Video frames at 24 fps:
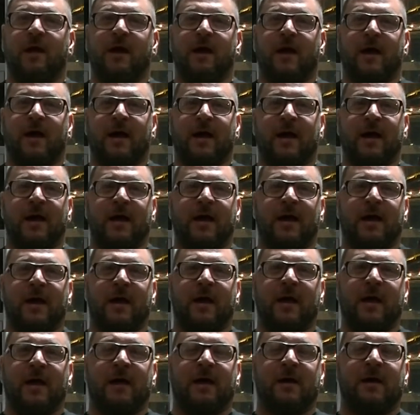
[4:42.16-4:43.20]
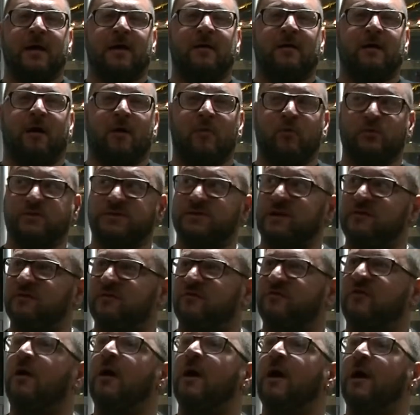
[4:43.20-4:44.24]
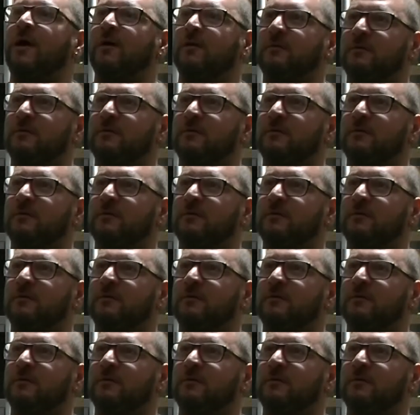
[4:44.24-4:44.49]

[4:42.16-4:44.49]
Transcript: I would say the tyre.